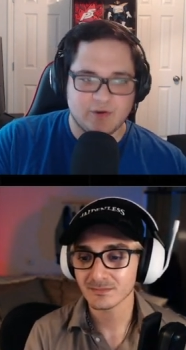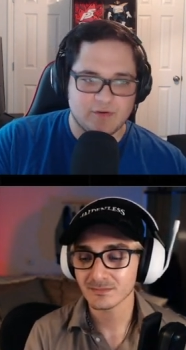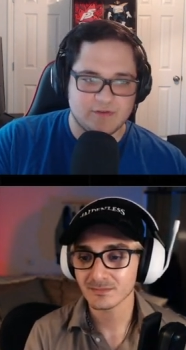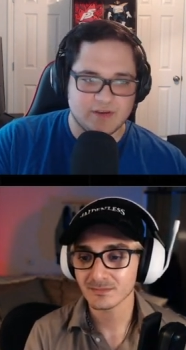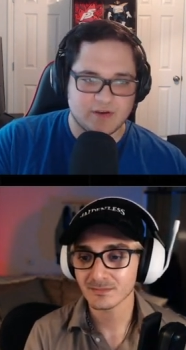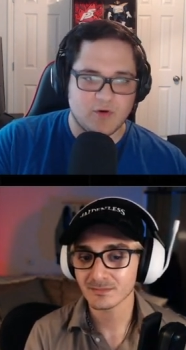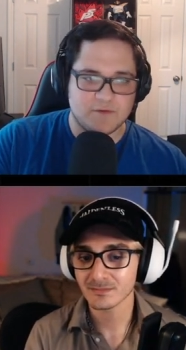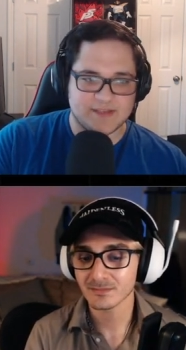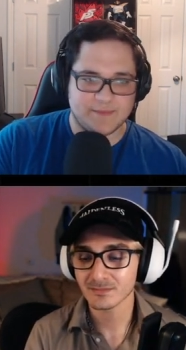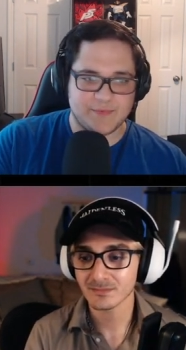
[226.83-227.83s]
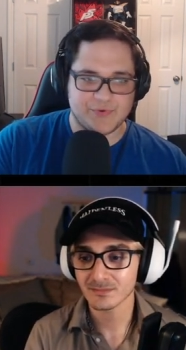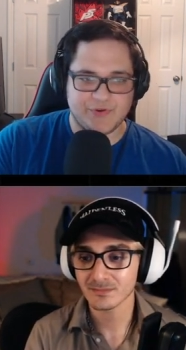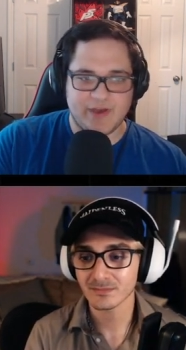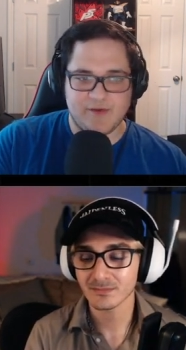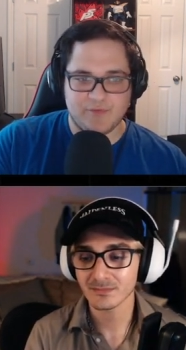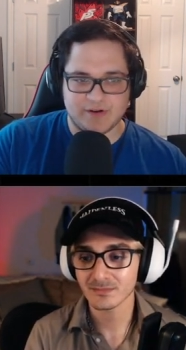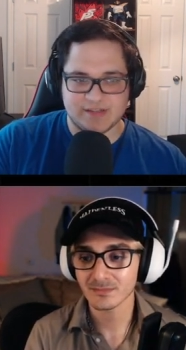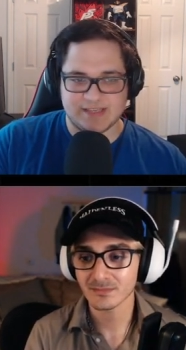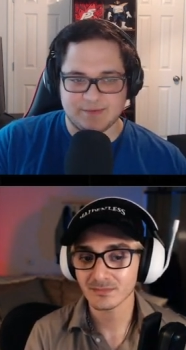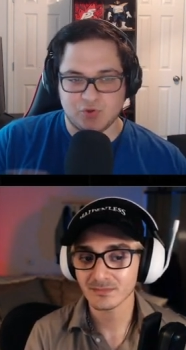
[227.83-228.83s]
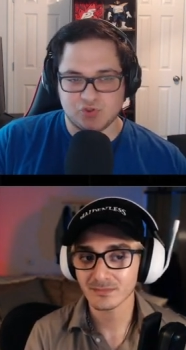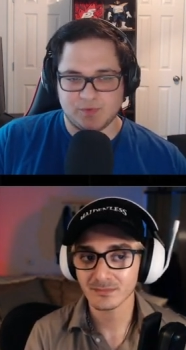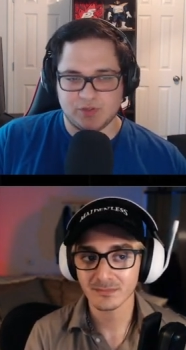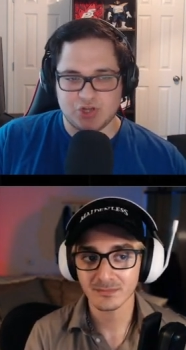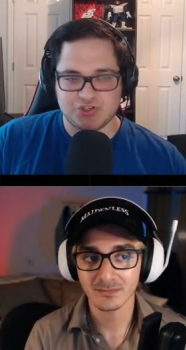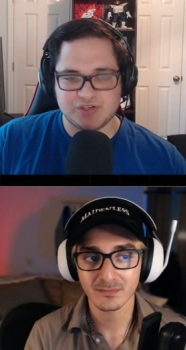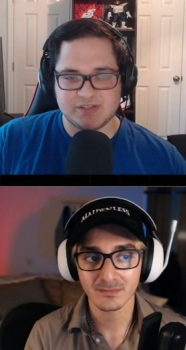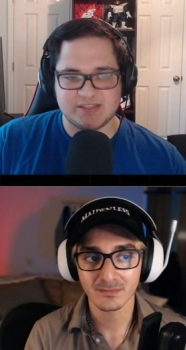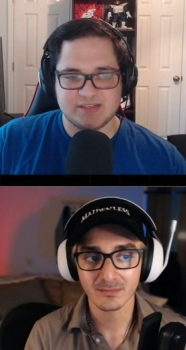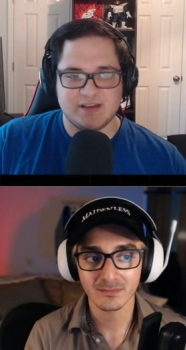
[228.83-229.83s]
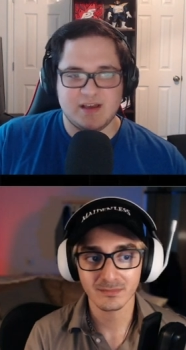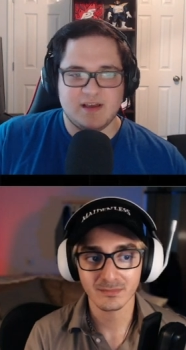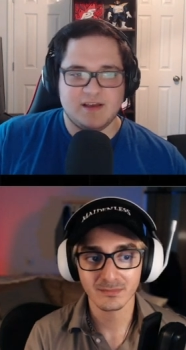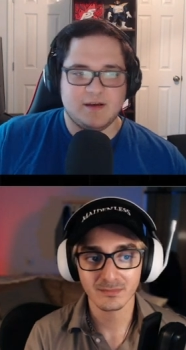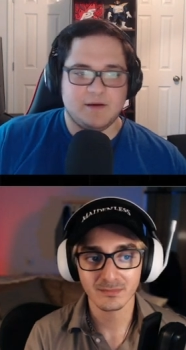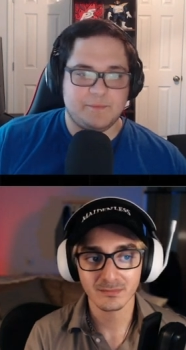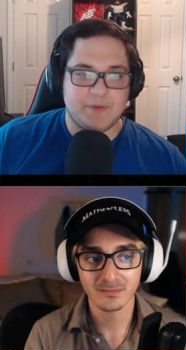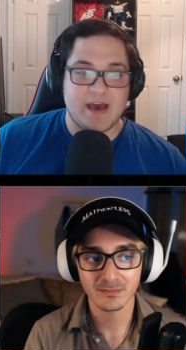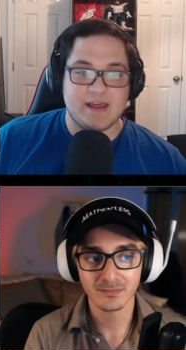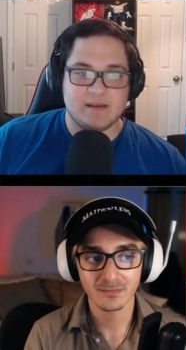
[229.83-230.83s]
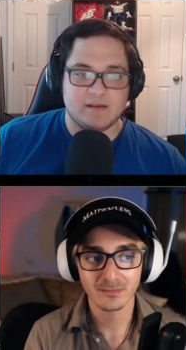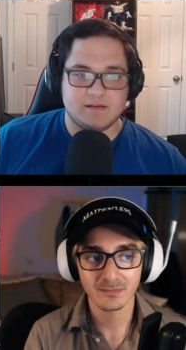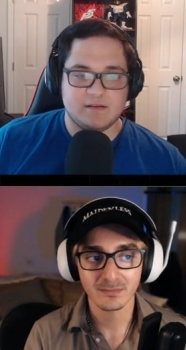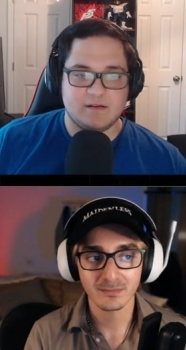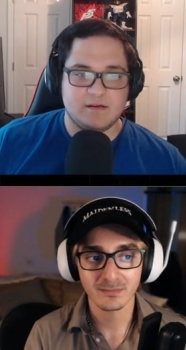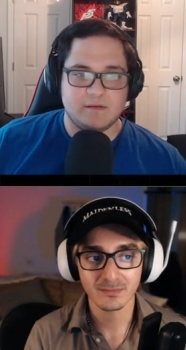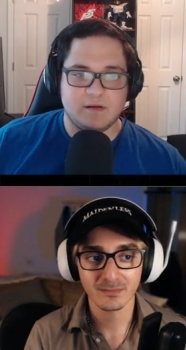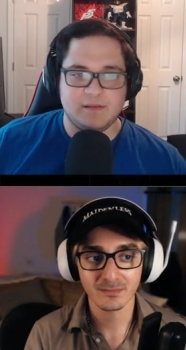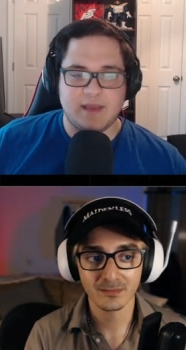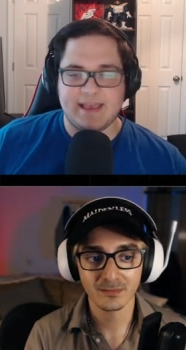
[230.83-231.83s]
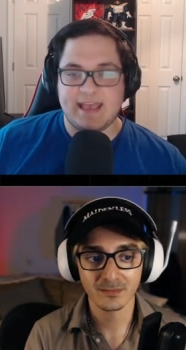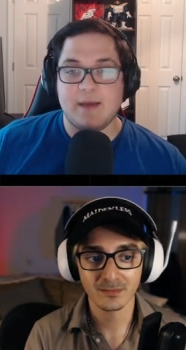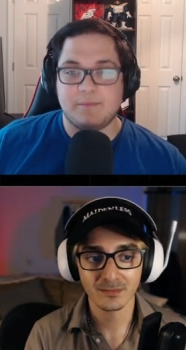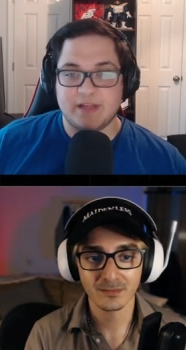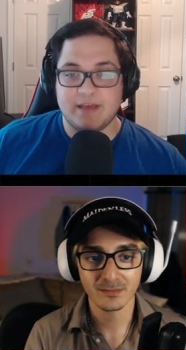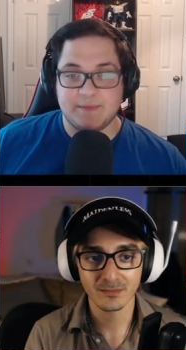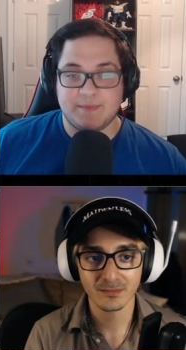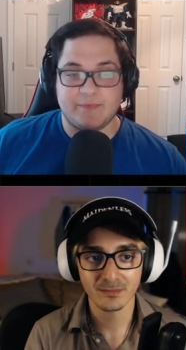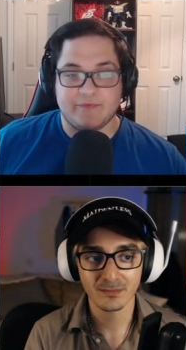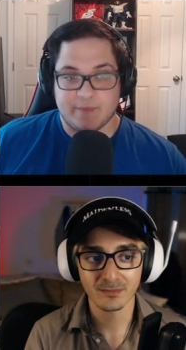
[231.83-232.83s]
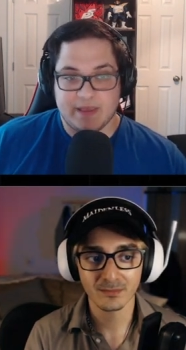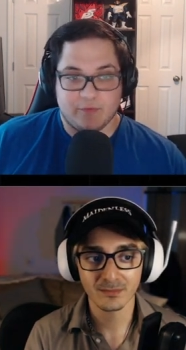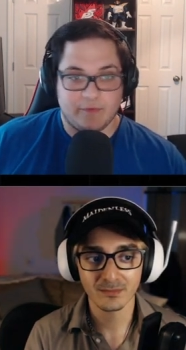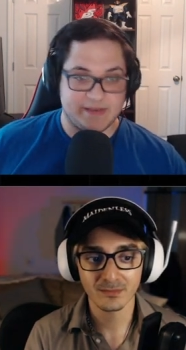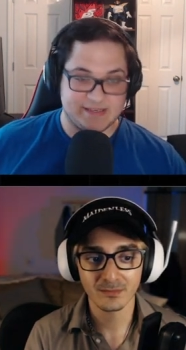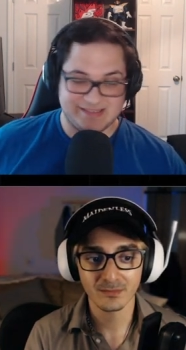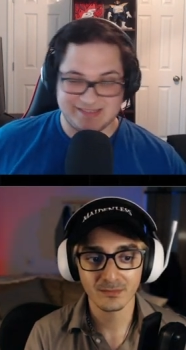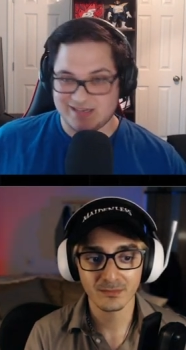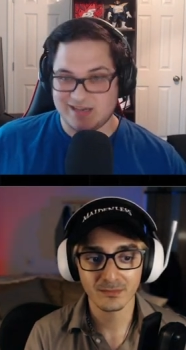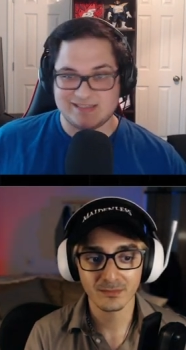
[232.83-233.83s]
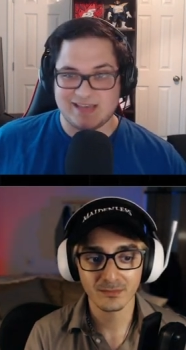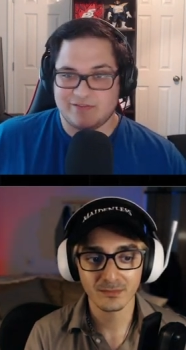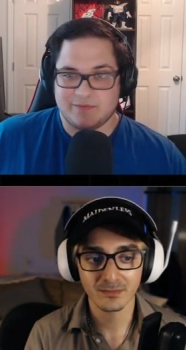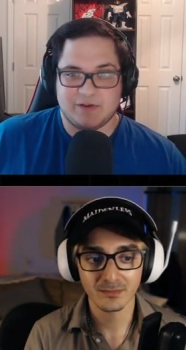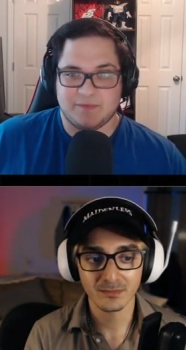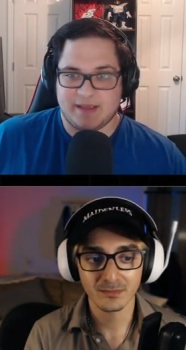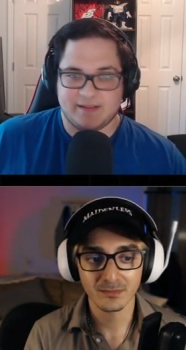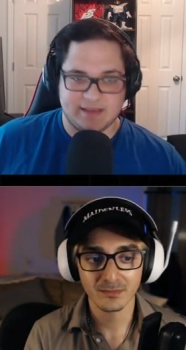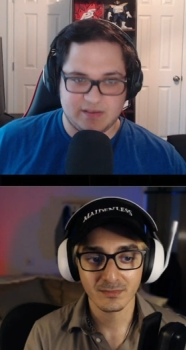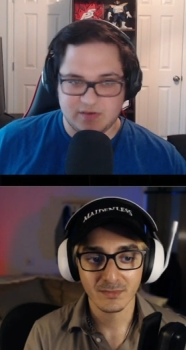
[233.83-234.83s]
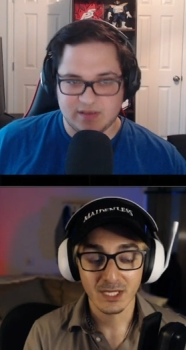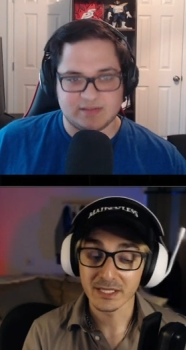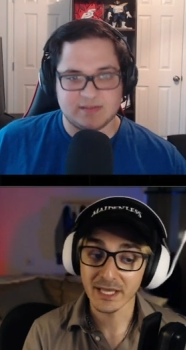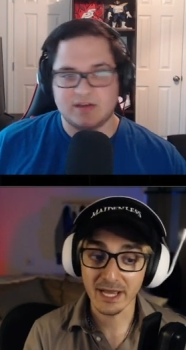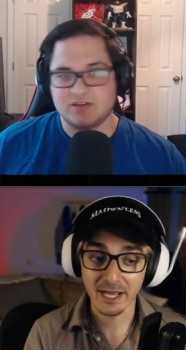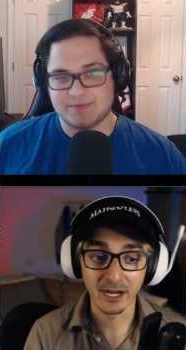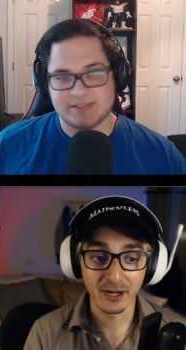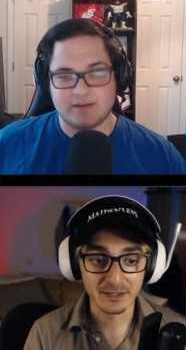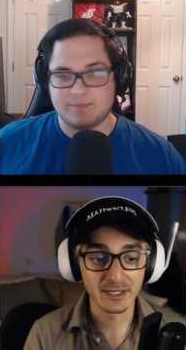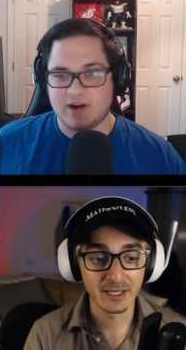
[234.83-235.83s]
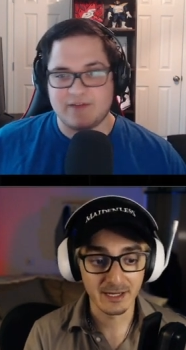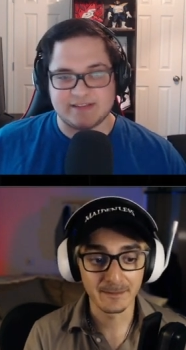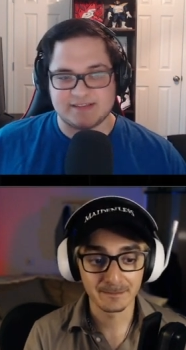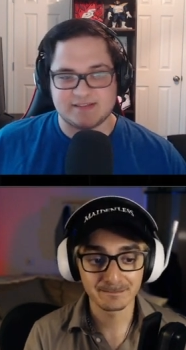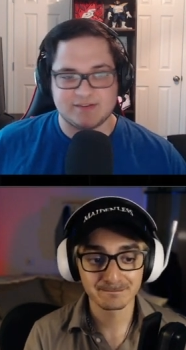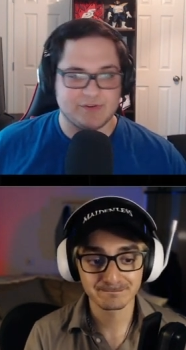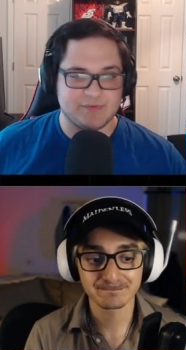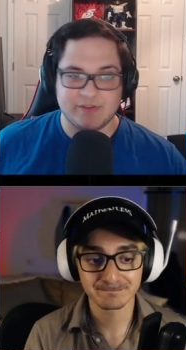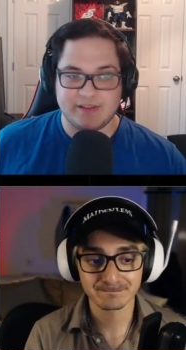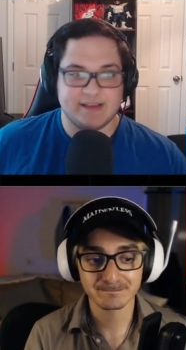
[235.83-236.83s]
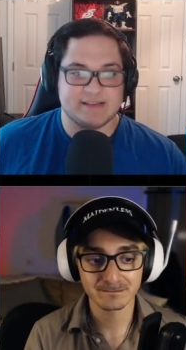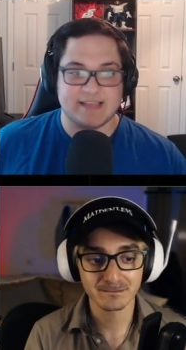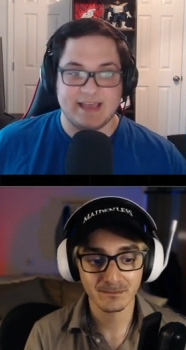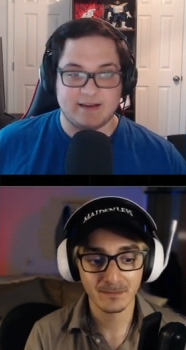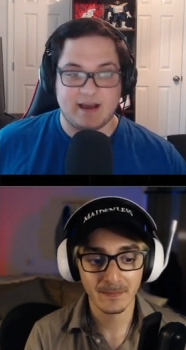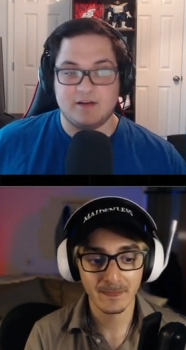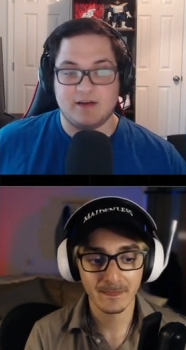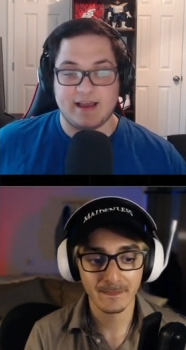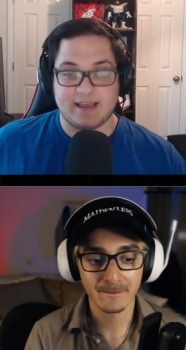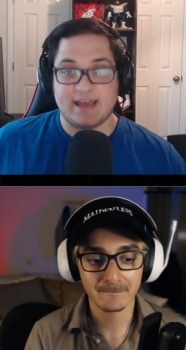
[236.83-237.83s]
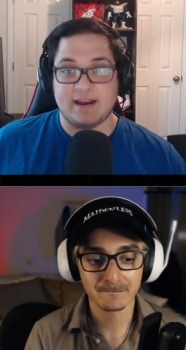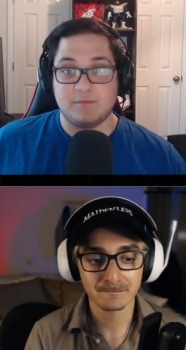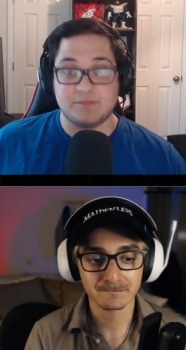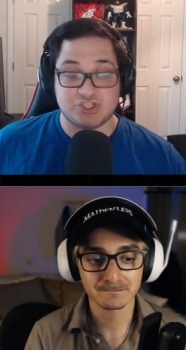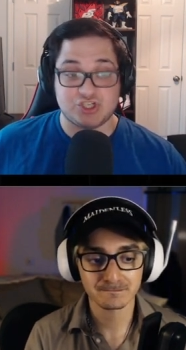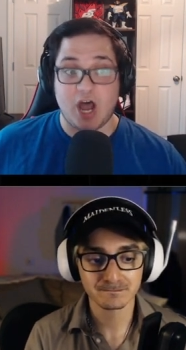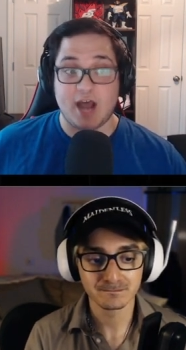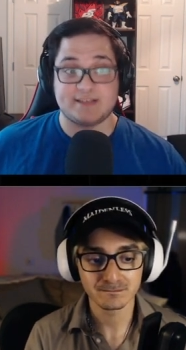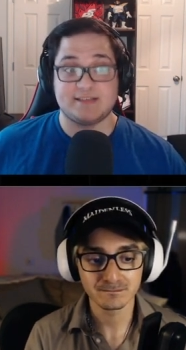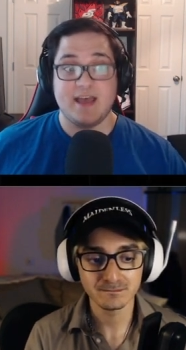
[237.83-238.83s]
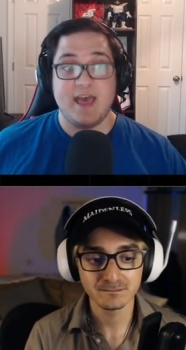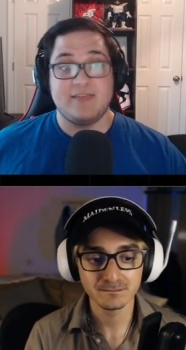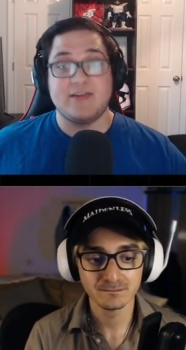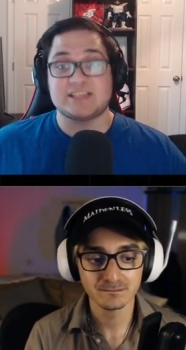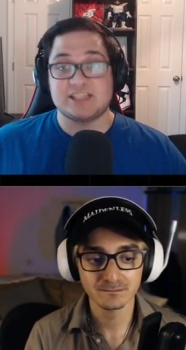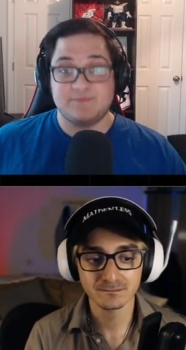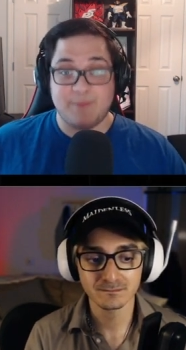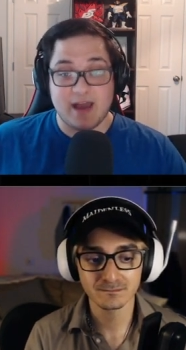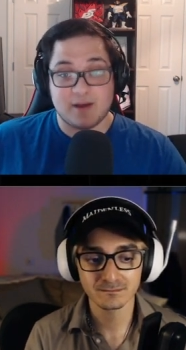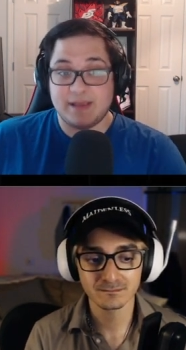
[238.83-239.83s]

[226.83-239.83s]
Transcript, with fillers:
Speaker 1: the qualms that people do have when it's like multiple launchers, but. I can't blame the people for making one because it just cuts out the middleman. Like you get the hundred yeah, percent of profits, yeah. so it really is like I, again, I'm shocked that Spider-Man